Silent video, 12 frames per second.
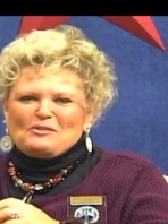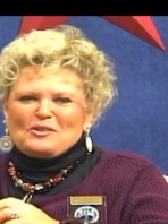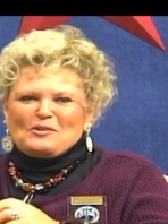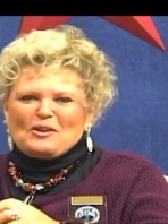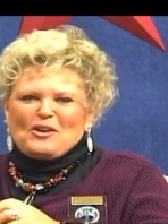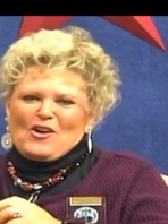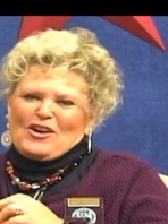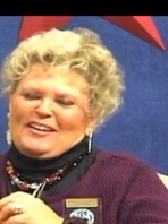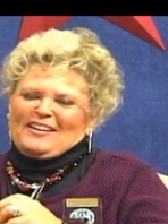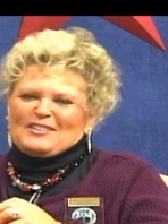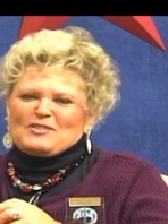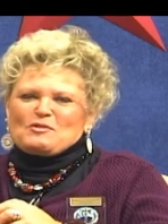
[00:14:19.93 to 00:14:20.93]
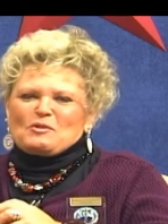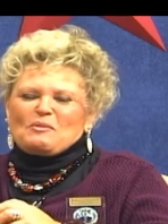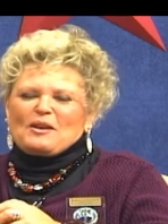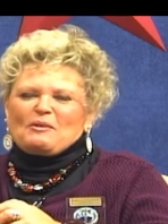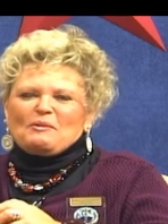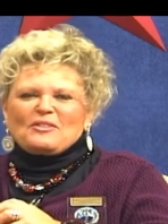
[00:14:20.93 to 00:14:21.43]
in the viewing audience, for
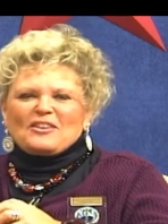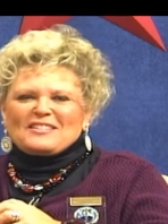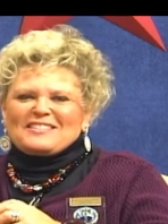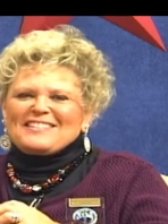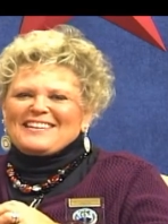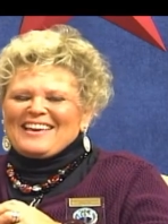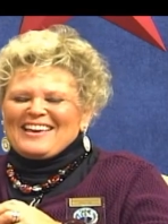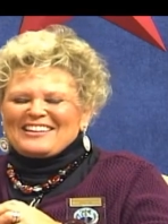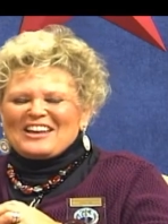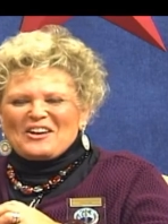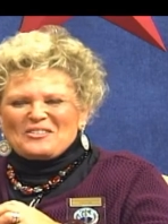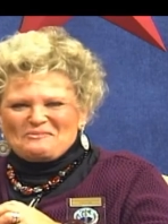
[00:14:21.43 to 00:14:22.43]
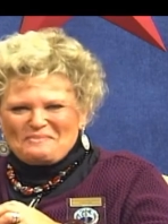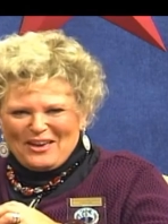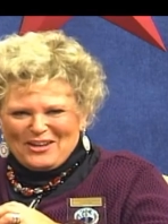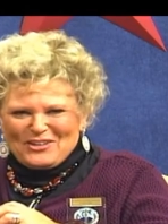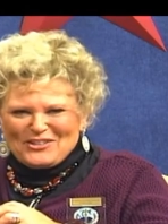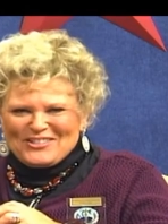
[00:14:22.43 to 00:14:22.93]
being with us today on Health
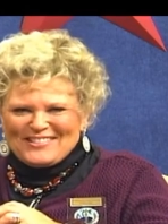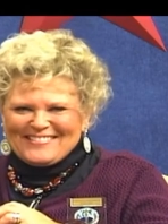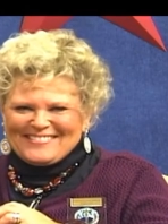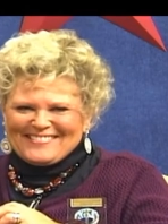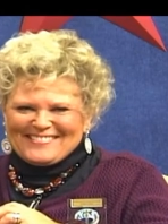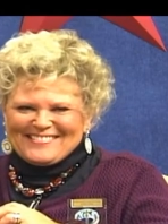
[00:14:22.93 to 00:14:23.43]
Matters.